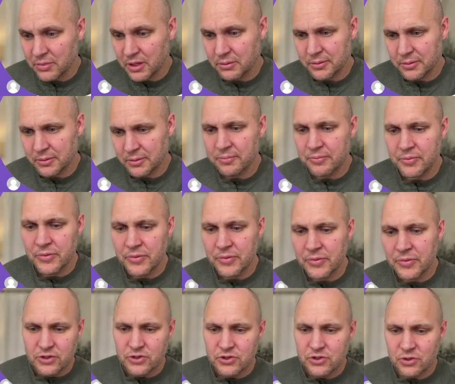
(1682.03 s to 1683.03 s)
Blah, blah, blah.
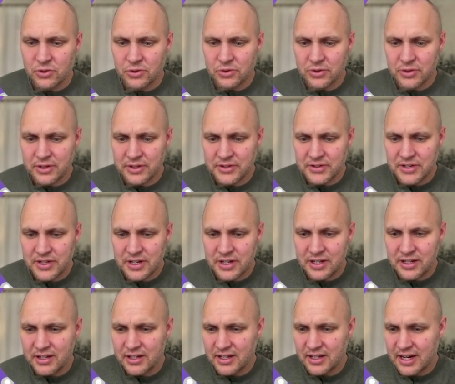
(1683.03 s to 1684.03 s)
So you can
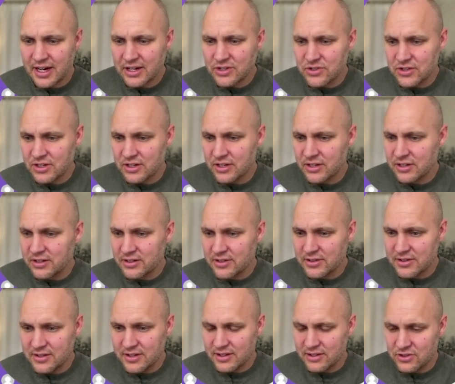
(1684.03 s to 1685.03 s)
see it
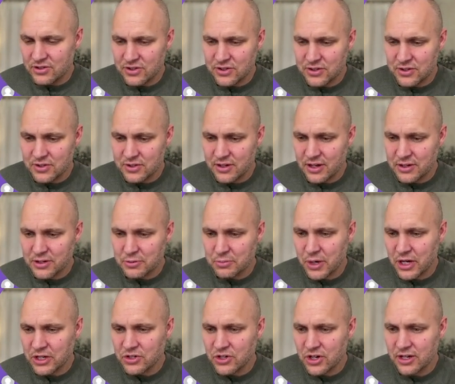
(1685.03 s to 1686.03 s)
just
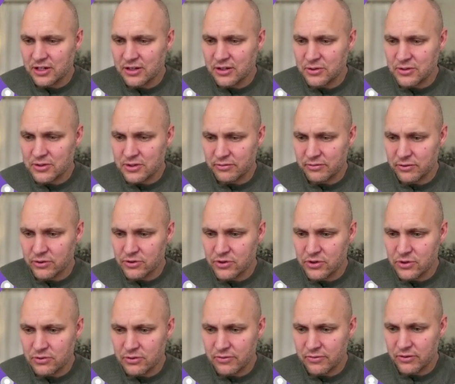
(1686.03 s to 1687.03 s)
spot checking those. The first
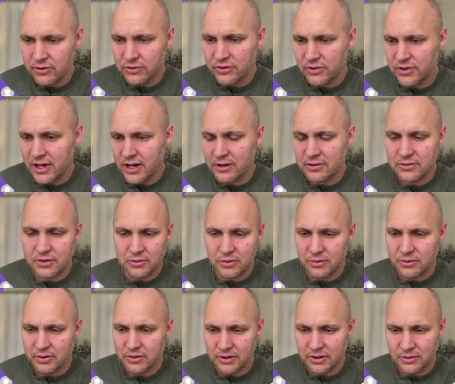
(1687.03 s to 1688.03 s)
2 it filtered out. They
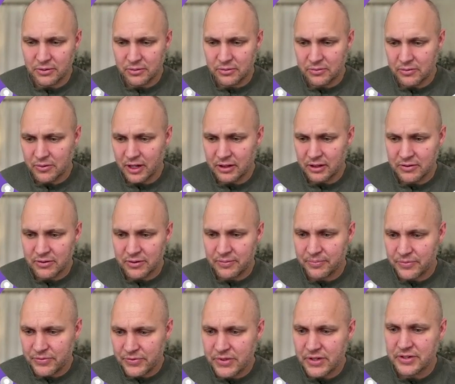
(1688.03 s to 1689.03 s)
weren't really
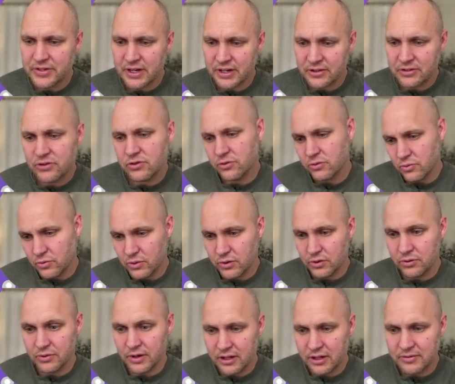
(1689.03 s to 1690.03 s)
relevant. The second 2
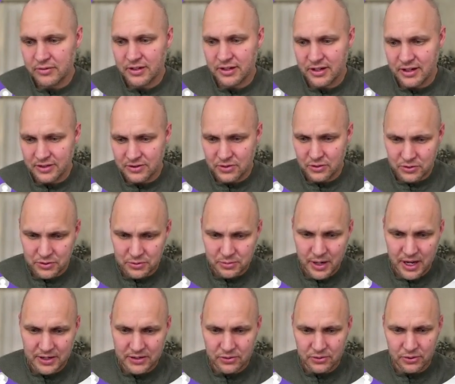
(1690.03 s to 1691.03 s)
were relevant. And so it's
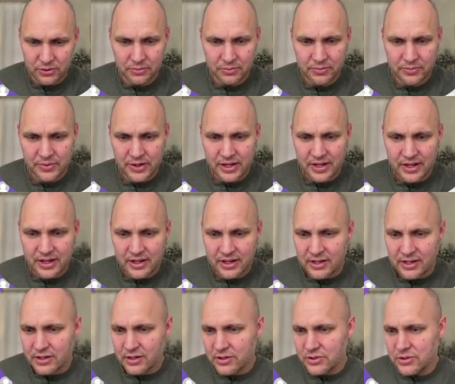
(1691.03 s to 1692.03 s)
passed through.
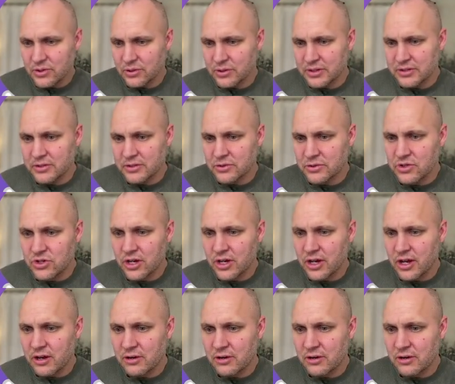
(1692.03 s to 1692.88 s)
So let's go check